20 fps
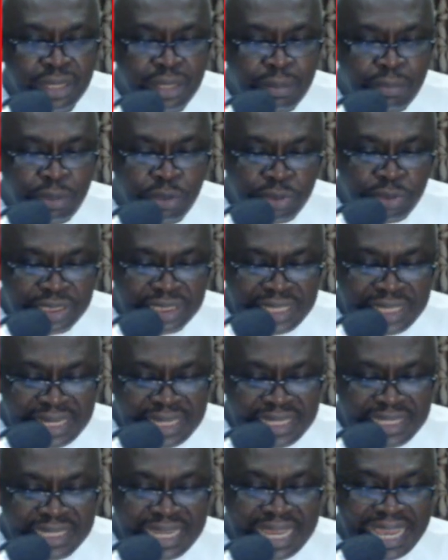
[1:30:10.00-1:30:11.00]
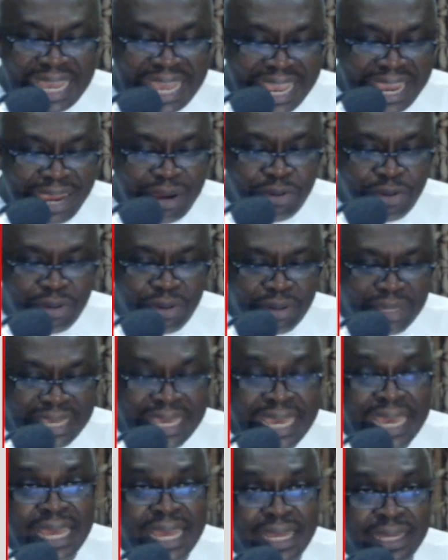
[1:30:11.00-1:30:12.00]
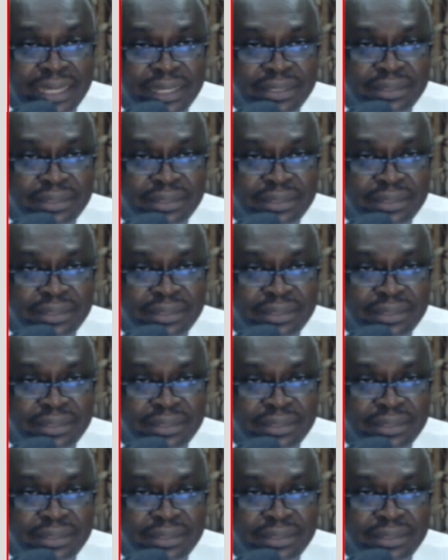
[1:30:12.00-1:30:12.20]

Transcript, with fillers: But you see, the error here